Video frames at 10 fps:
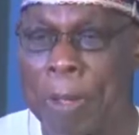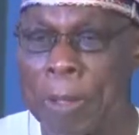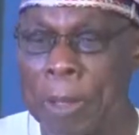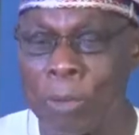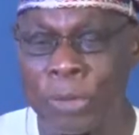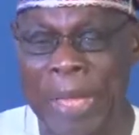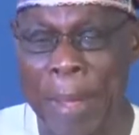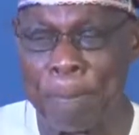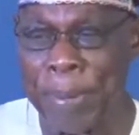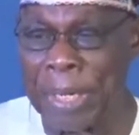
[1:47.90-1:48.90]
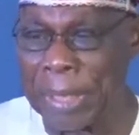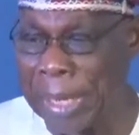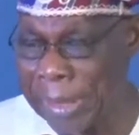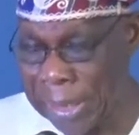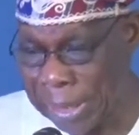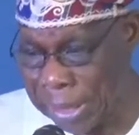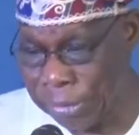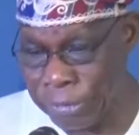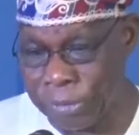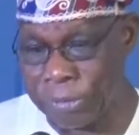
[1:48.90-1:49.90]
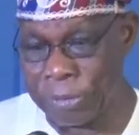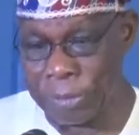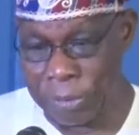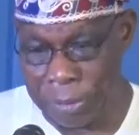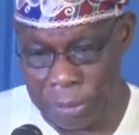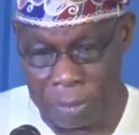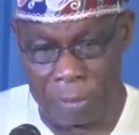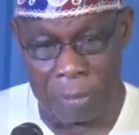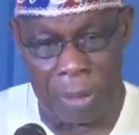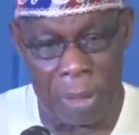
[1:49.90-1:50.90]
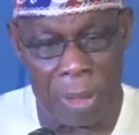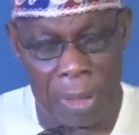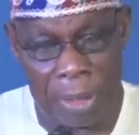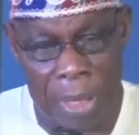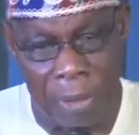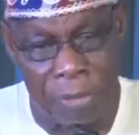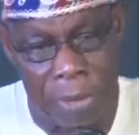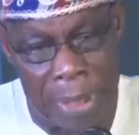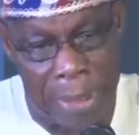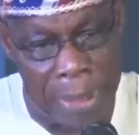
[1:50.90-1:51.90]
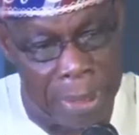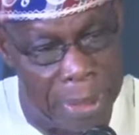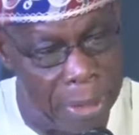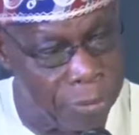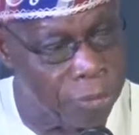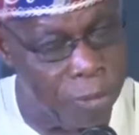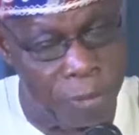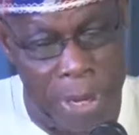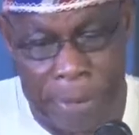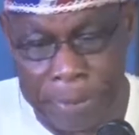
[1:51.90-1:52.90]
he was campaigning, I think he's in Akure area or somewhere,